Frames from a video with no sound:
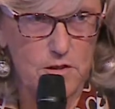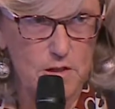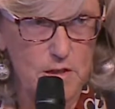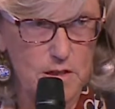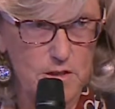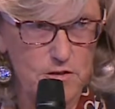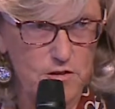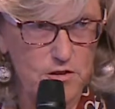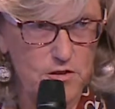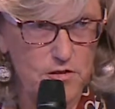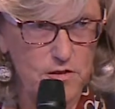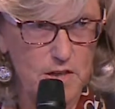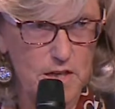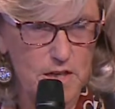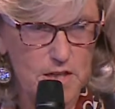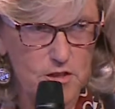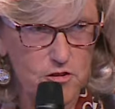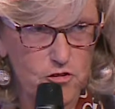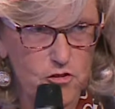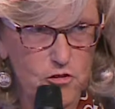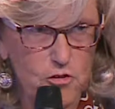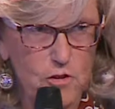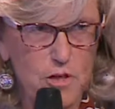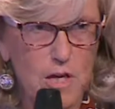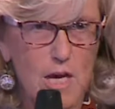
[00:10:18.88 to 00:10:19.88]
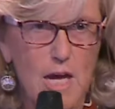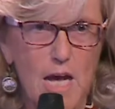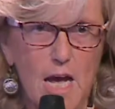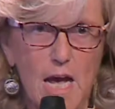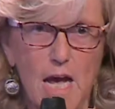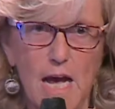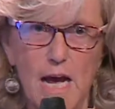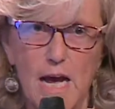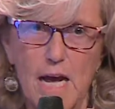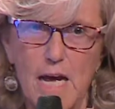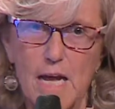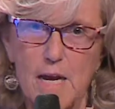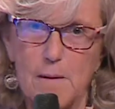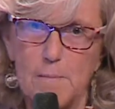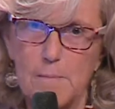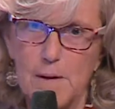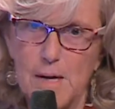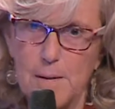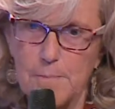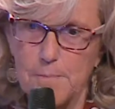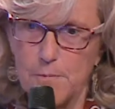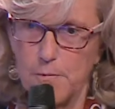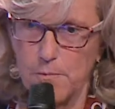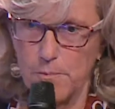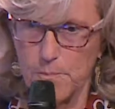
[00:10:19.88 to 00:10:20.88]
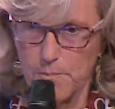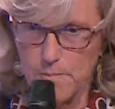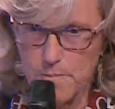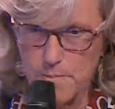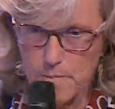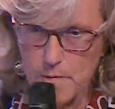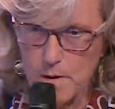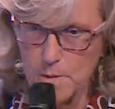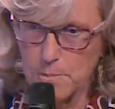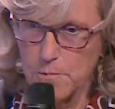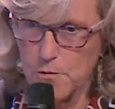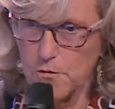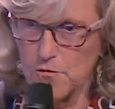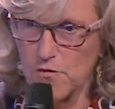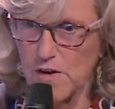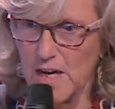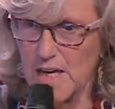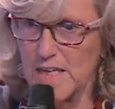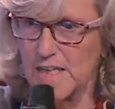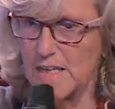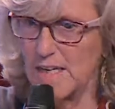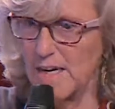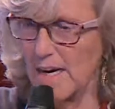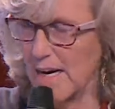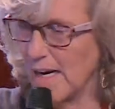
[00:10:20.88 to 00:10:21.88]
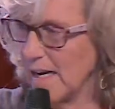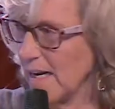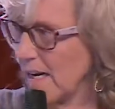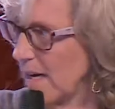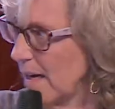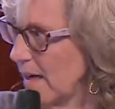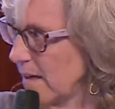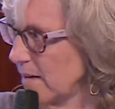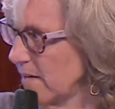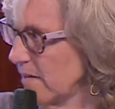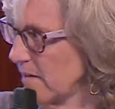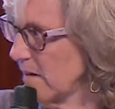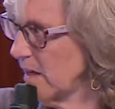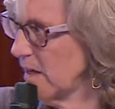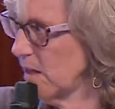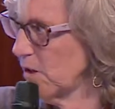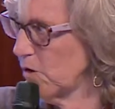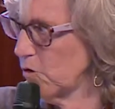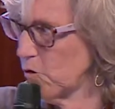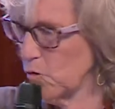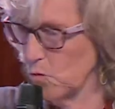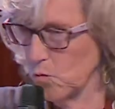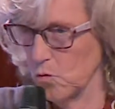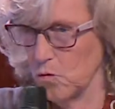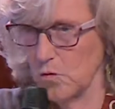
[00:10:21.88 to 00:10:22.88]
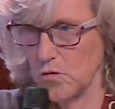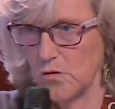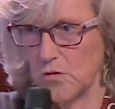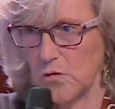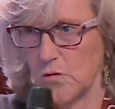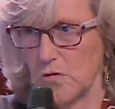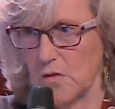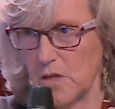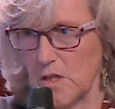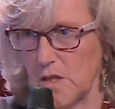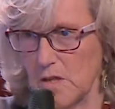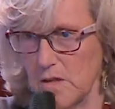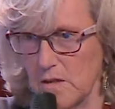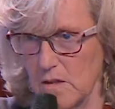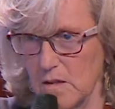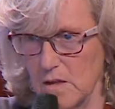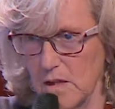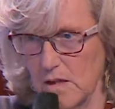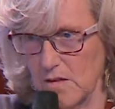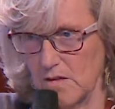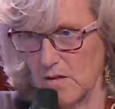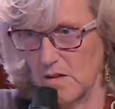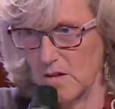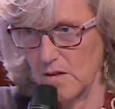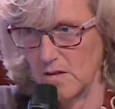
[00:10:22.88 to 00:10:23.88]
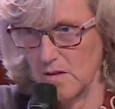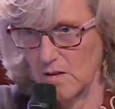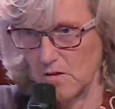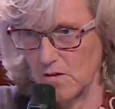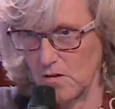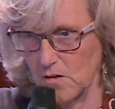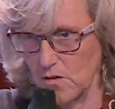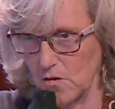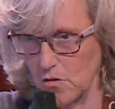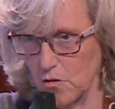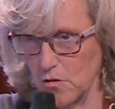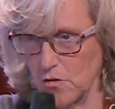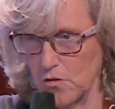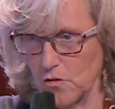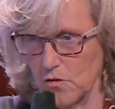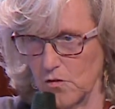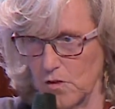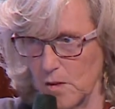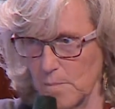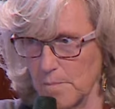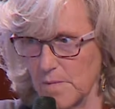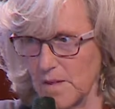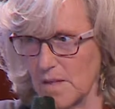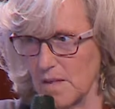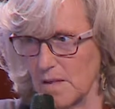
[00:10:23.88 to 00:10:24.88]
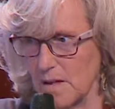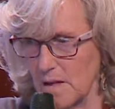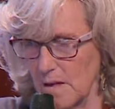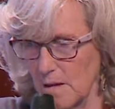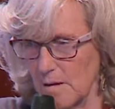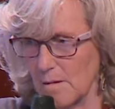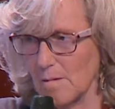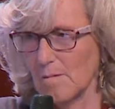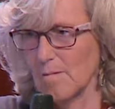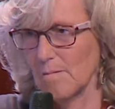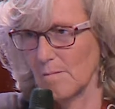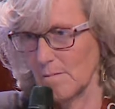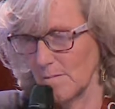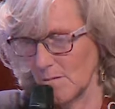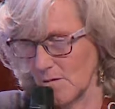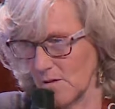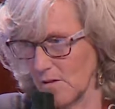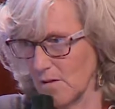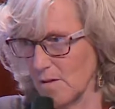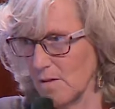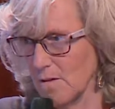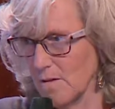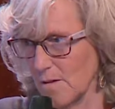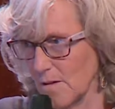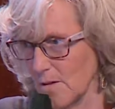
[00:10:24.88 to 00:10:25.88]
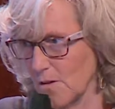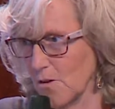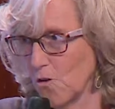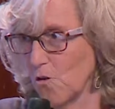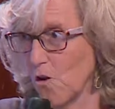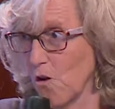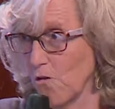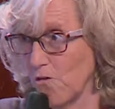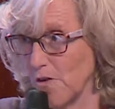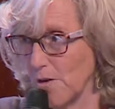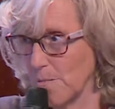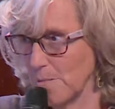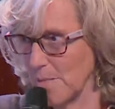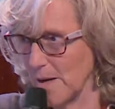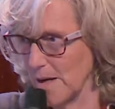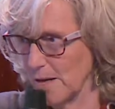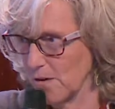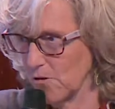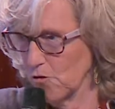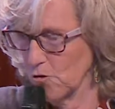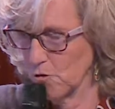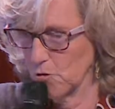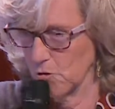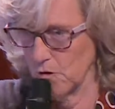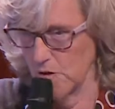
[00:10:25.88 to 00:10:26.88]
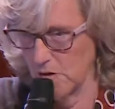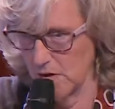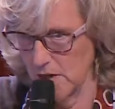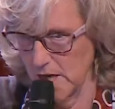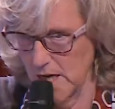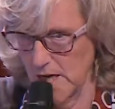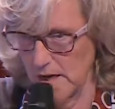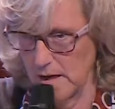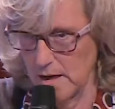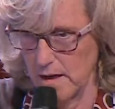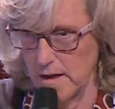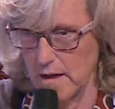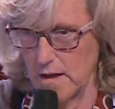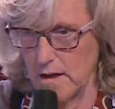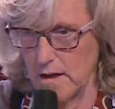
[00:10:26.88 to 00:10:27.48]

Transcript: legislation and may provide guidelines and tools. So I think this is also something that government should think